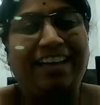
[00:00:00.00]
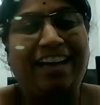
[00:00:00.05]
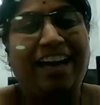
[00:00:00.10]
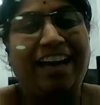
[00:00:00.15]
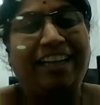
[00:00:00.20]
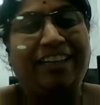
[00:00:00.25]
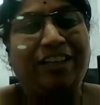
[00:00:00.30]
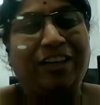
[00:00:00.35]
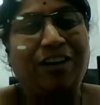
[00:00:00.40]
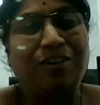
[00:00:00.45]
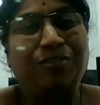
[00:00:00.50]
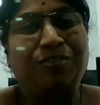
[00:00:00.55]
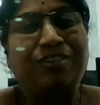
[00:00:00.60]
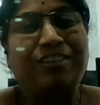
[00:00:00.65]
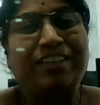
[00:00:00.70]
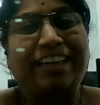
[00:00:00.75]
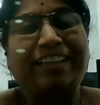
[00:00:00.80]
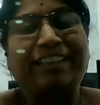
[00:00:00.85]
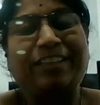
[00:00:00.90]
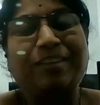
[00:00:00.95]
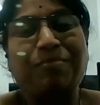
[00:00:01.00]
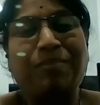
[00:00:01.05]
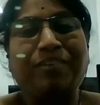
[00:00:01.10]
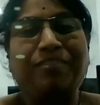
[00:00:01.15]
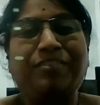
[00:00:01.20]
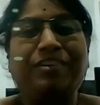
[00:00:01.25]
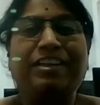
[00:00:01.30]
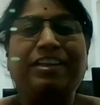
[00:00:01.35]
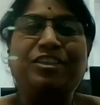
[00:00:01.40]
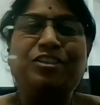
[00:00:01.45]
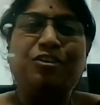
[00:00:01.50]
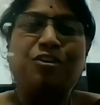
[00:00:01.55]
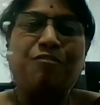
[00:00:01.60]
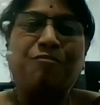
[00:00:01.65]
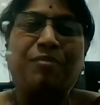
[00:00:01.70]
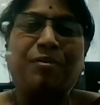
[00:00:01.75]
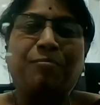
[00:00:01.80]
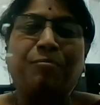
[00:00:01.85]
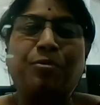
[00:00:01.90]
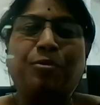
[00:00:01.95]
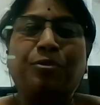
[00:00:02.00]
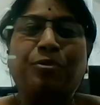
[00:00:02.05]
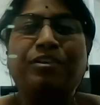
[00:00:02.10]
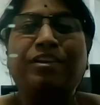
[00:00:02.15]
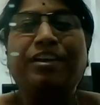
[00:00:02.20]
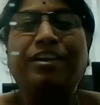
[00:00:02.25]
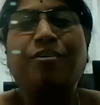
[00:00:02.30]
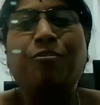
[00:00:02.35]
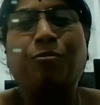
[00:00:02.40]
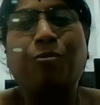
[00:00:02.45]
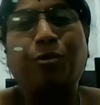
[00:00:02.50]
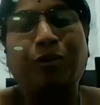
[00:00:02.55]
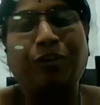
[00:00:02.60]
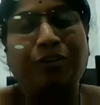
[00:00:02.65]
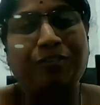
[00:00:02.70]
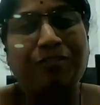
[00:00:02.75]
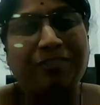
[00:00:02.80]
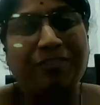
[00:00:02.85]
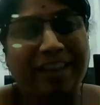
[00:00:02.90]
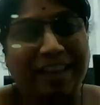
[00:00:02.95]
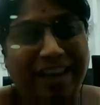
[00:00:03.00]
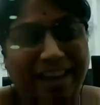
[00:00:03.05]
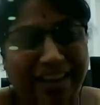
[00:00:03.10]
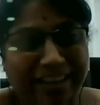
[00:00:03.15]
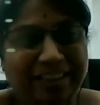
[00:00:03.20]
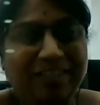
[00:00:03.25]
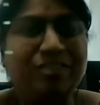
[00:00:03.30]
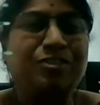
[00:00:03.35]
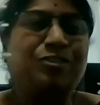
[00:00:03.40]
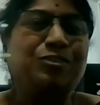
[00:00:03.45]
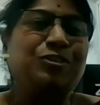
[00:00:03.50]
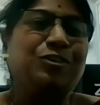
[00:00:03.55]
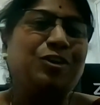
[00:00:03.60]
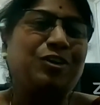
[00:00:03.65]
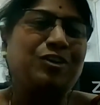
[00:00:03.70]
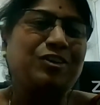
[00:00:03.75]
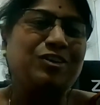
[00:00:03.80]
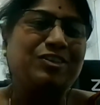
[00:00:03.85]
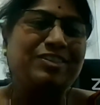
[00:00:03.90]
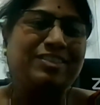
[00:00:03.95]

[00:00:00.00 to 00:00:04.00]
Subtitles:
I now take the privilege of proposing a vote of thanks to Dr.